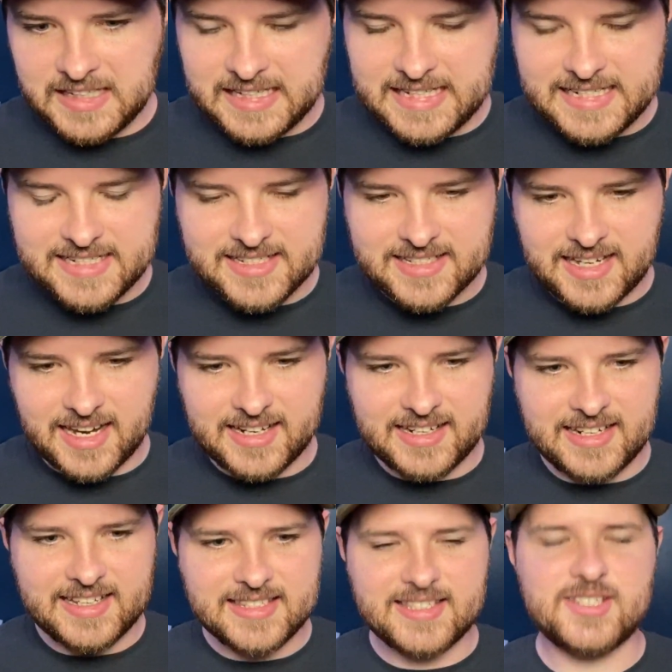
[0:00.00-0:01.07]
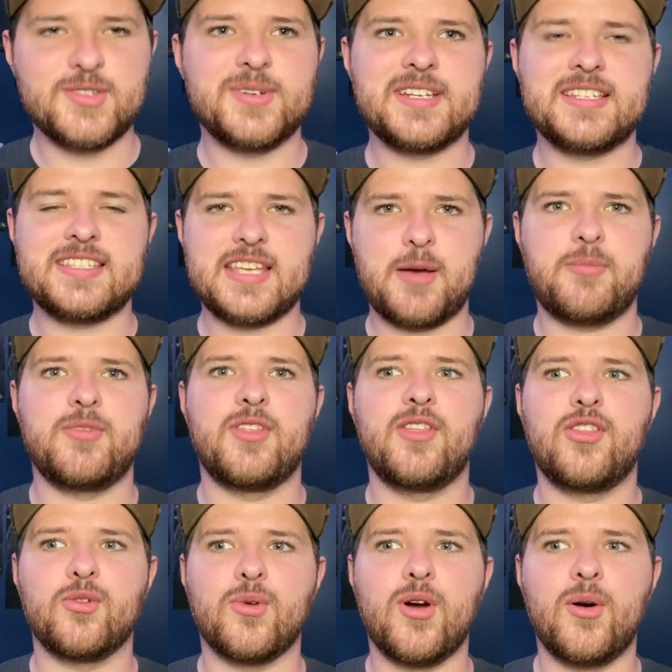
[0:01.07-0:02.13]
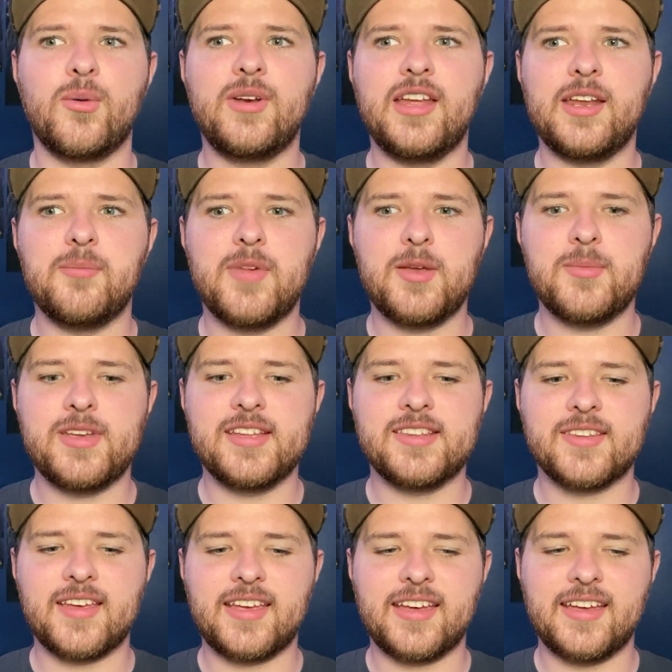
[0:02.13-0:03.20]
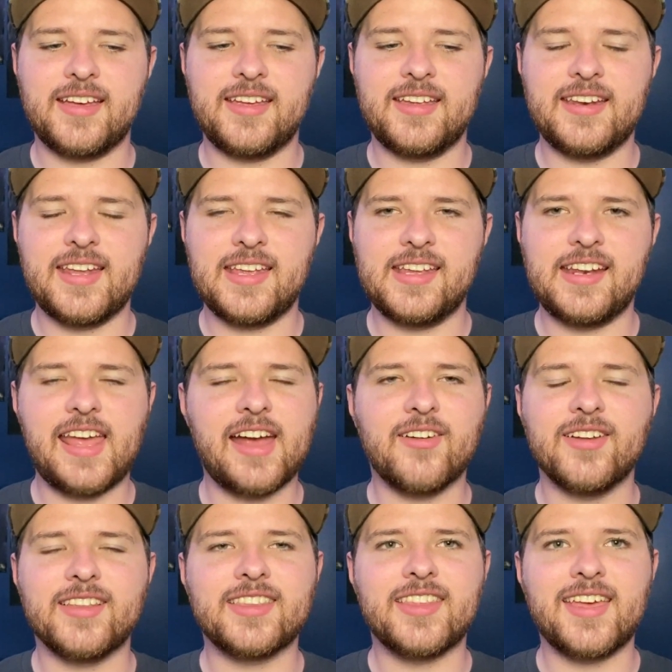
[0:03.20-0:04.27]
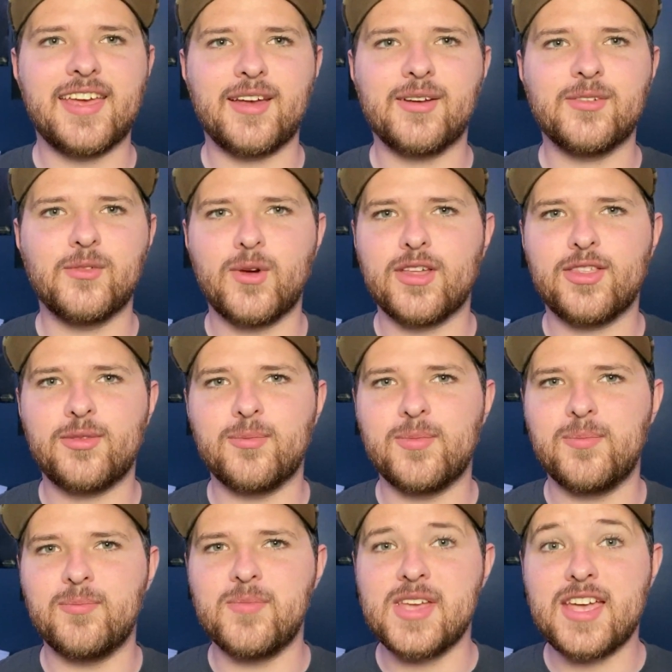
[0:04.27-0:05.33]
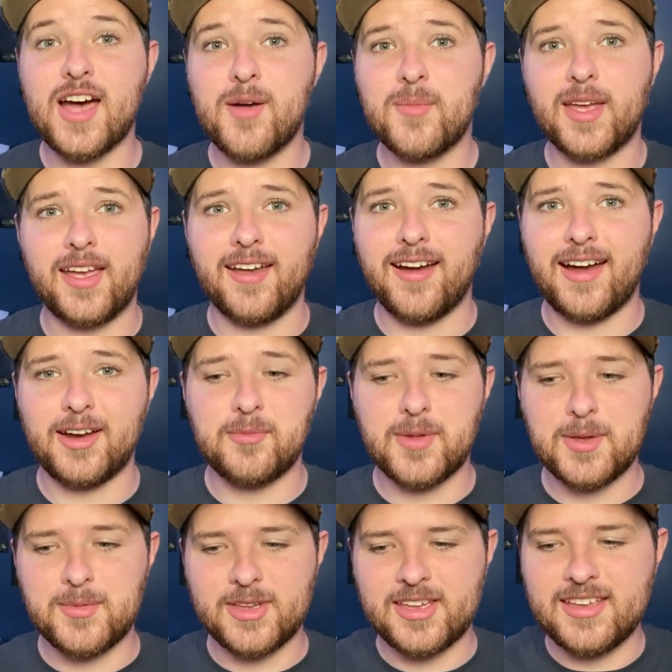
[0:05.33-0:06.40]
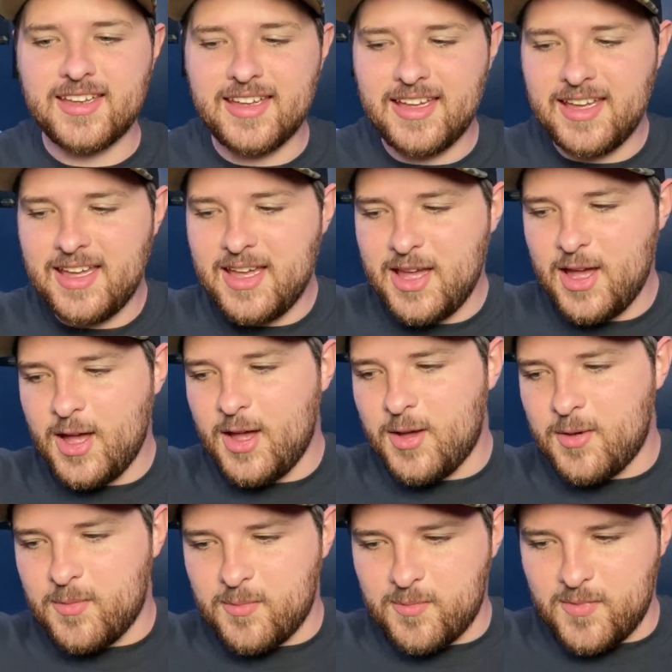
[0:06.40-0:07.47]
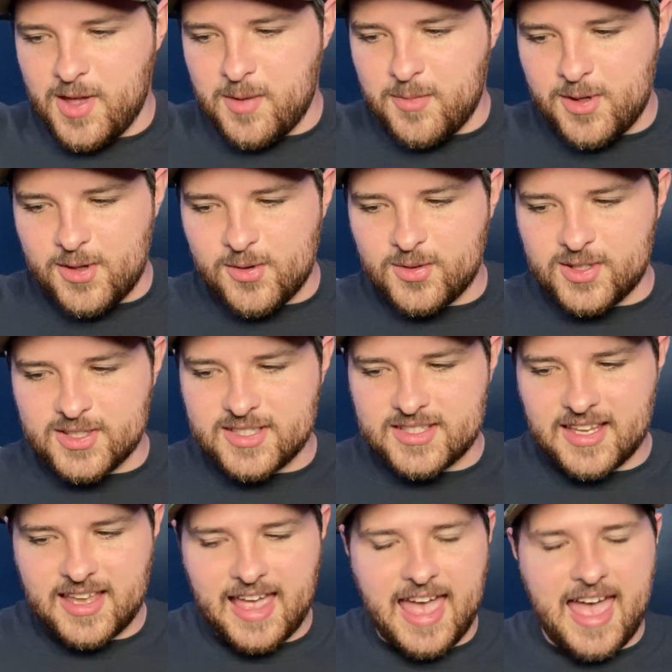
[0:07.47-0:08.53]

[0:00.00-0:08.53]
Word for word: he just kind of needs to accept the throne, and maybe it's like a an inherent thing with becoming God. Maybe, maybe you just